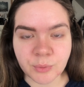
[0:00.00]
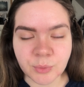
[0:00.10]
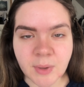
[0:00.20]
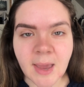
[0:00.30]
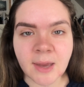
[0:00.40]

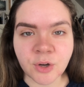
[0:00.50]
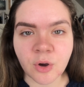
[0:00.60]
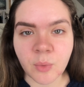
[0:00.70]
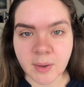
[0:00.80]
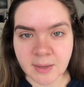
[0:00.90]
you can
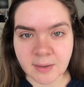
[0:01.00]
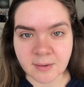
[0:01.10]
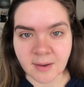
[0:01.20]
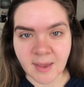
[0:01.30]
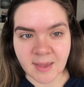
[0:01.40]
go
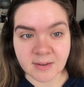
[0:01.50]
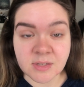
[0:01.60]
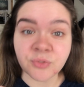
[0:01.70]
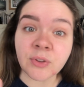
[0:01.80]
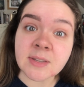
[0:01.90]
in
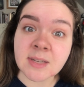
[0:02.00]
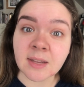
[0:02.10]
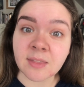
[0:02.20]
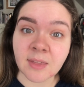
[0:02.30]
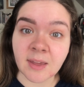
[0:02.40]
and fix
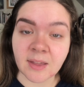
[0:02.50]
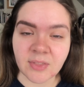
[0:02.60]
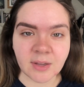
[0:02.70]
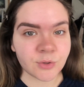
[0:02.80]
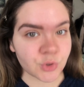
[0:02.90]
anything
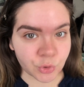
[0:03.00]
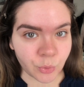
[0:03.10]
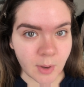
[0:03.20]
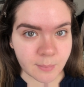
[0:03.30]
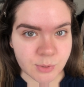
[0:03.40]
that you
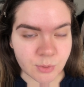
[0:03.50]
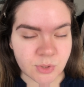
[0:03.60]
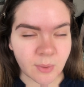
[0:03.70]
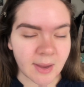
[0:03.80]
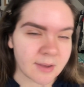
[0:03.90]
screw up. So it's
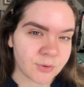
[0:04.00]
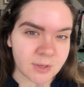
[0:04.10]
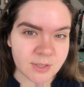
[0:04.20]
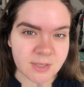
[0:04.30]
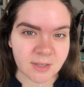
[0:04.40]
okay if you
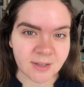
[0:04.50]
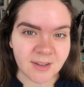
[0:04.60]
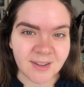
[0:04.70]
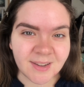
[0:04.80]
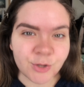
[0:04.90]
need to
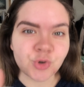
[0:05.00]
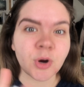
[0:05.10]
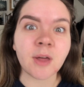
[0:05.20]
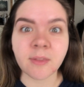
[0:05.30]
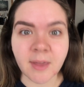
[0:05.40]

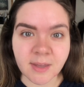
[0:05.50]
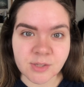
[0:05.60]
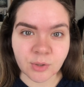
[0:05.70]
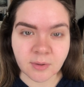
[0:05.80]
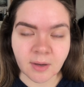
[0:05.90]
draw the line
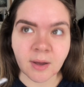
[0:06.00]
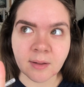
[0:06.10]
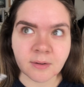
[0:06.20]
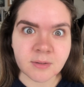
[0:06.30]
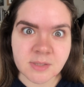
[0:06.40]
so you can
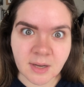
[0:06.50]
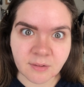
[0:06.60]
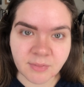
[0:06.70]
color inside of